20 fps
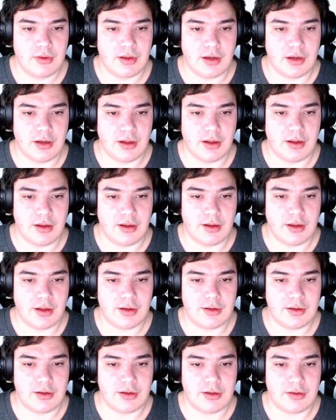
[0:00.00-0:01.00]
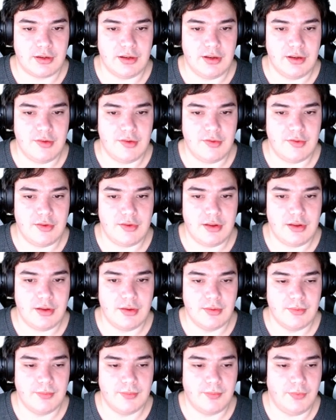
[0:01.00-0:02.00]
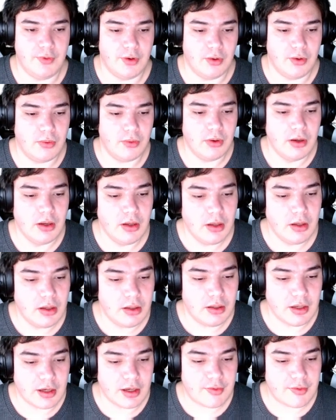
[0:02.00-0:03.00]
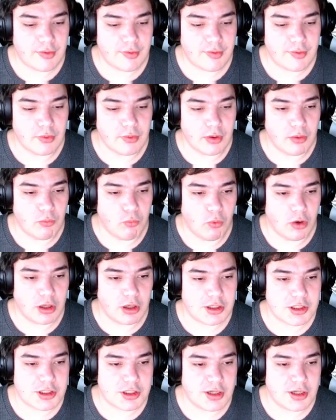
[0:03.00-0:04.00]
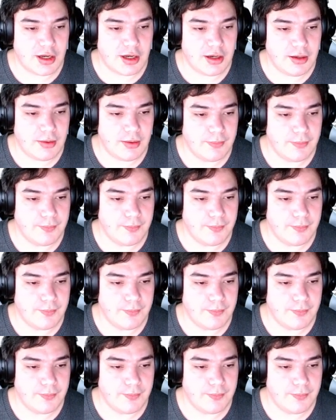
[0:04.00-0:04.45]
I get that easy? No. Let's do a watch then.